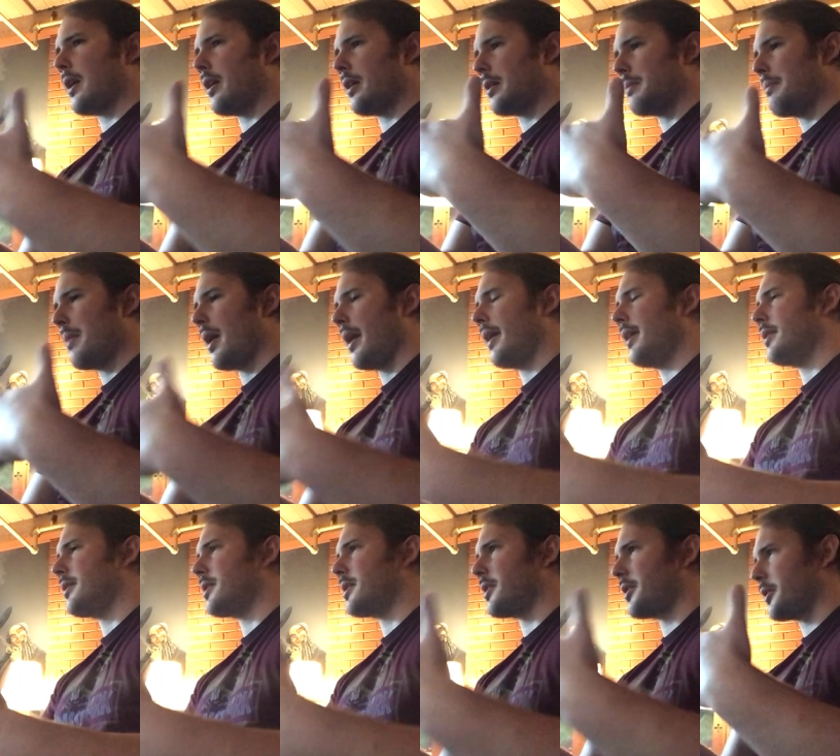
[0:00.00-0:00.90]
our
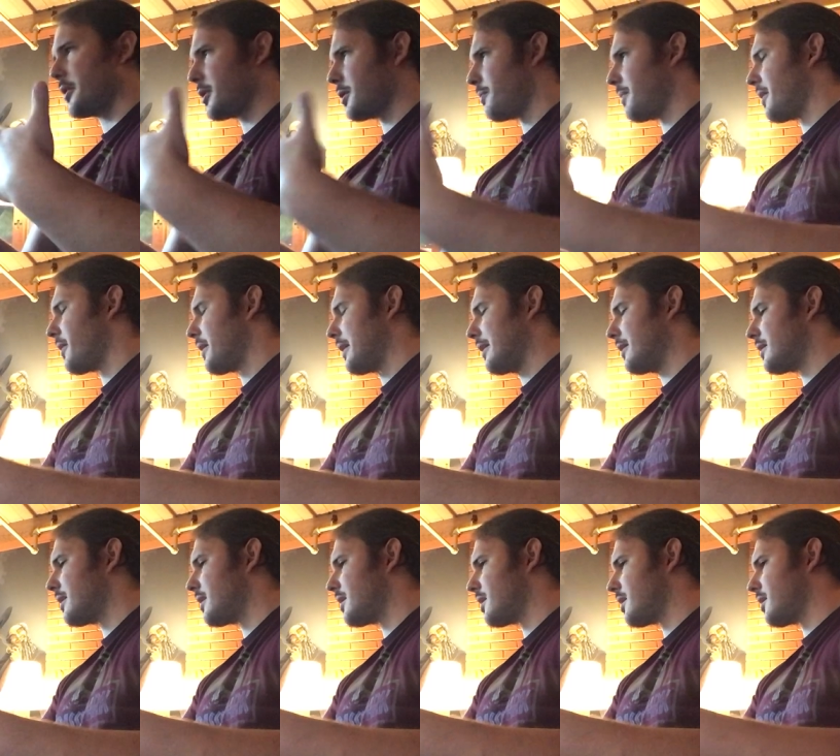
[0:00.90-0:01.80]
minds and our
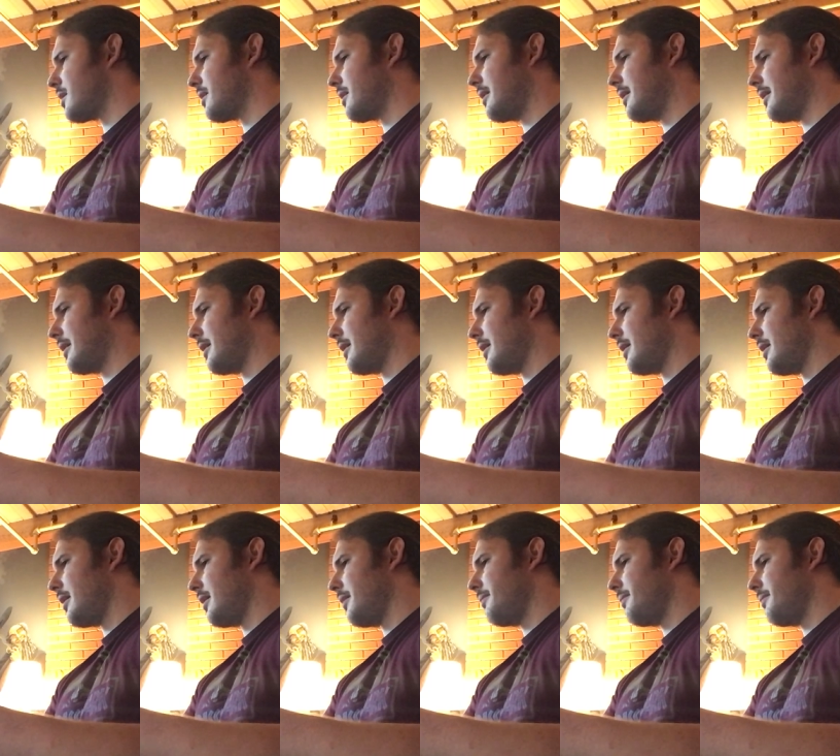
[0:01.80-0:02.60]
spirits mm-hmm.